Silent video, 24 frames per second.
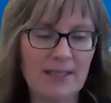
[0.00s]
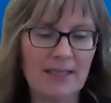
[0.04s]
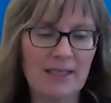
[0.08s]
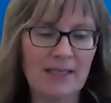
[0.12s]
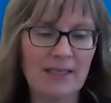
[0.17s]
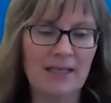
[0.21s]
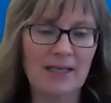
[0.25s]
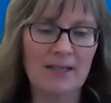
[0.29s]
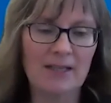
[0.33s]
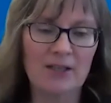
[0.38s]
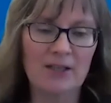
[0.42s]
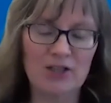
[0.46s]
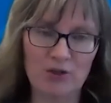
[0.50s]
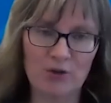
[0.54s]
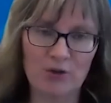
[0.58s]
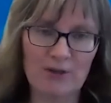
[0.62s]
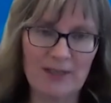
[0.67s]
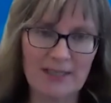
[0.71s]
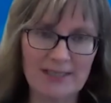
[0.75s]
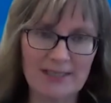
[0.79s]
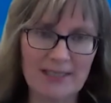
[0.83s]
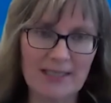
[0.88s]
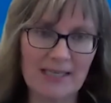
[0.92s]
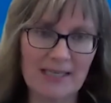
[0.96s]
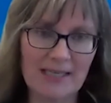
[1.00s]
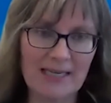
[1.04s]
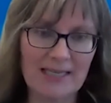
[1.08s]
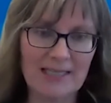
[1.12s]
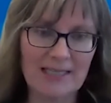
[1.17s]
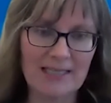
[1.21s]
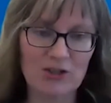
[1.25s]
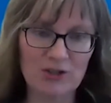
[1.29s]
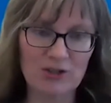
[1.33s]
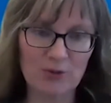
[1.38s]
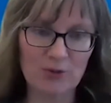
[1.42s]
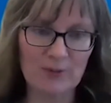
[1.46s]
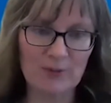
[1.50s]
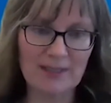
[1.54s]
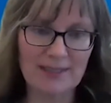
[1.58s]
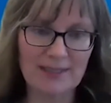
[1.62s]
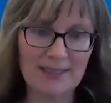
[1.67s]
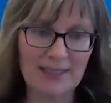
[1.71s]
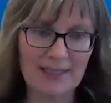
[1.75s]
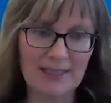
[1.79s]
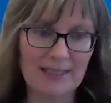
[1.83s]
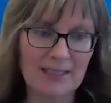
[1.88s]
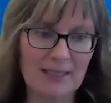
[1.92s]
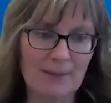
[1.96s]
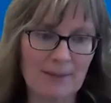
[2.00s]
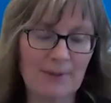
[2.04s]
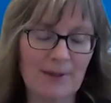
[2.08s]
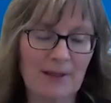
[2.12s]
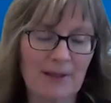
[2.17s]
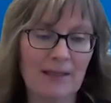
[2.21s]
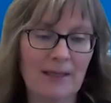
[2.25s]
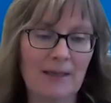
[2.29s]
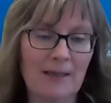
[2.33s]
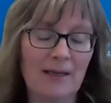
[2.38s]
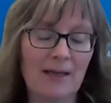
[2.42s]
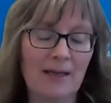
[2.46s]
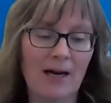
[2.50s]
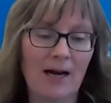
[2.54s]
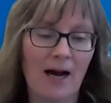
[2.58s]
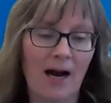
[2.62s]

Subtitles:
The sodicity issues that we see typically